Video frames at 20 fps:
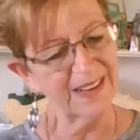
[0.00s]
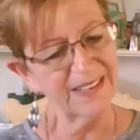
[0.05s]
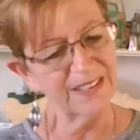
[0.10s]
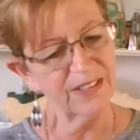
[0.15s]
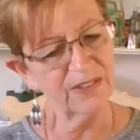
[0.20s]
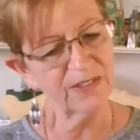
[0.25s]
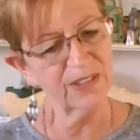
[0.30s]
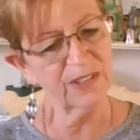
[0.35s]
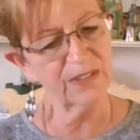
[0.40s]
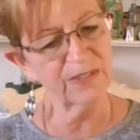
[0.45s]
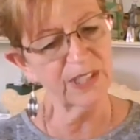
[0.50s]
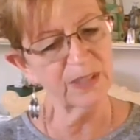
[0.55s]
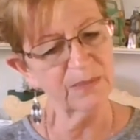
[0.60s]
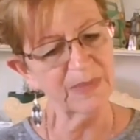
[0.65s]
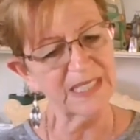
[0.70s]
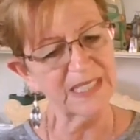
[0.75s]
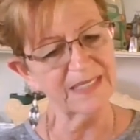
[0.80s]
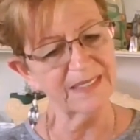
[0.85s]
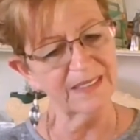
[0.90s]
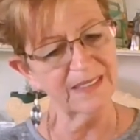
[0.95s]
I don't know if she
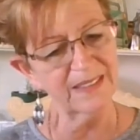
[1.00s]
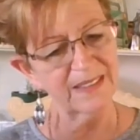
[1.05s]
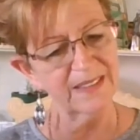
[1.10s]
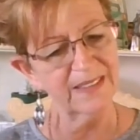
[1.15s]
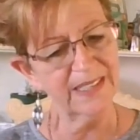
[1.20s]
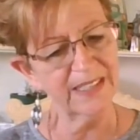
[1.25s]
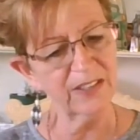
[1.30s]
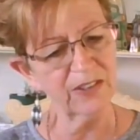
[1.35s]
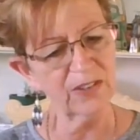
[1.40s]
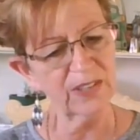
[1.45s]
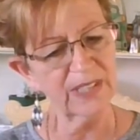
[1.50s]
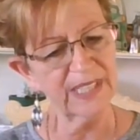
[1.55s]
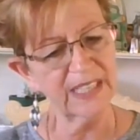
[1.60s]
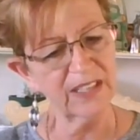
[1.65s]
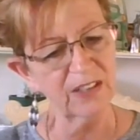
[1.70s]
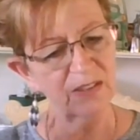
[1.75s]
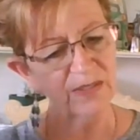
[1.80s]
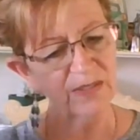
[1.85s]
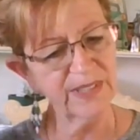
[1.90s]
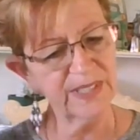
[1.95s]
means literally
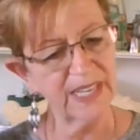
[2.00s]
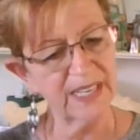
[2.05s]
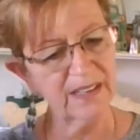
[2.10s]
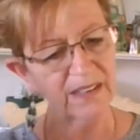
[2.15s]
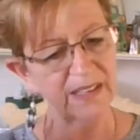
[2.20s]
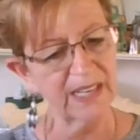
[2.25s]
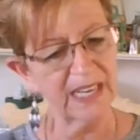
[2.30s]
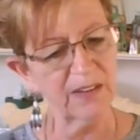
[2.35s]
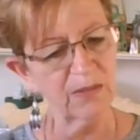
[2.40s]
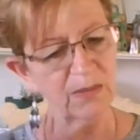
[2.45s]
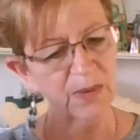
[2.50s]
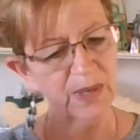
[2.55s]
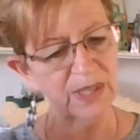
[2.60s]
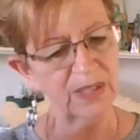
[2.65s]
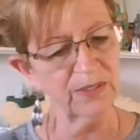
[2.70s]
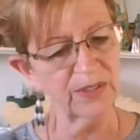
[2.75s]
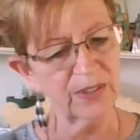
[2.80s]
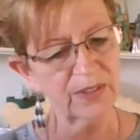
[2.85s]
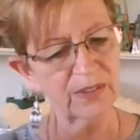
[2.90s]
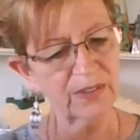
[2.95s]
go down a
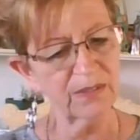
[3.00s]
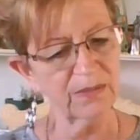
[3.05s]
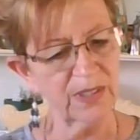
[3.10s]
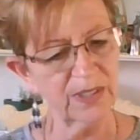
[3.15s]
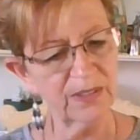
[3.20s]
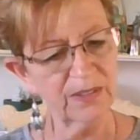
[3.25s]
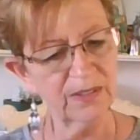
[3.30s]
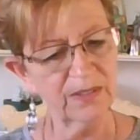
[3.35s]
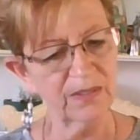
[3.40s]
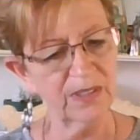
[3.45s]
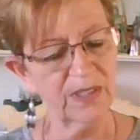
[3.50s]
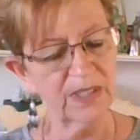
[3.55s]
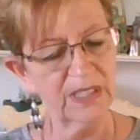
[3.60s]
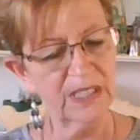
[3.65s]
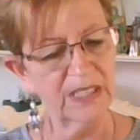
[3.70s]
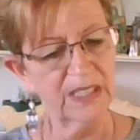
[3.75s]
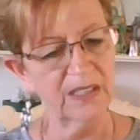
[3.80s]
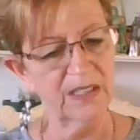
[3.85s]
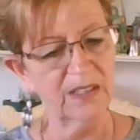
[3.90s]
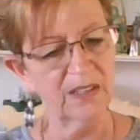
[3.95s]
real dirt road
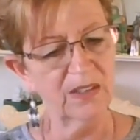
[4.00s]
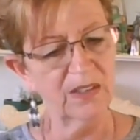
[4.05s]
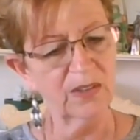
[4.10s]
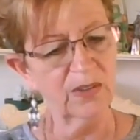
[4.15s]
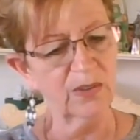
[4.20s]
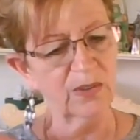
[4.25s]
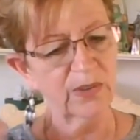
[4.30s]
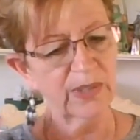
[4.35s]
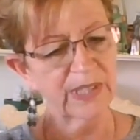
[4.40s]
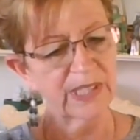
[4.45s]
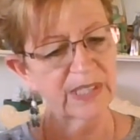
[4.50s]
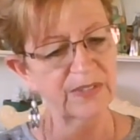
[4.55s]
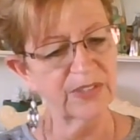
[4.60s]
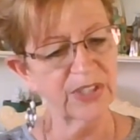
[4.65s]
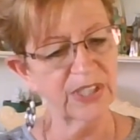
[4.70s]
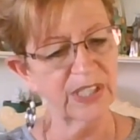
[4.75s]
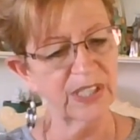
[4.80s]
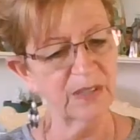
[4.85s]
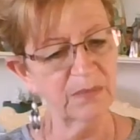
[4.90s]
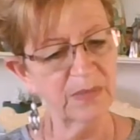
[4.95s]
or if
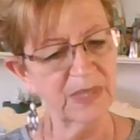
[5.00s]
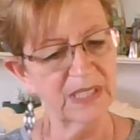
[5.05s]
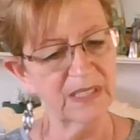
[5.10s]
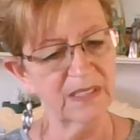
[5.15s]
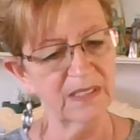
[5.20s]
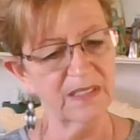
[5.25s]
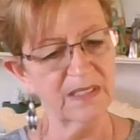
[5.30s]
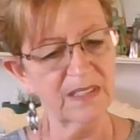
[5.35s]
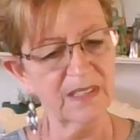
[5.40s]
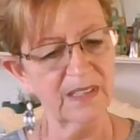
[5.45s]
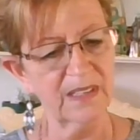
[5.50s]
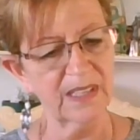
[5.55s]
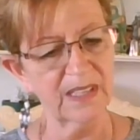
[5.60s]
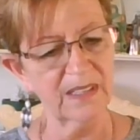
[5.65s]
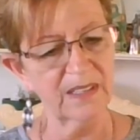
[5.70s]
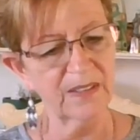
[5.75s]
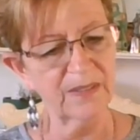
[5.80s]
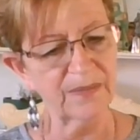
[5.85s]
she means like,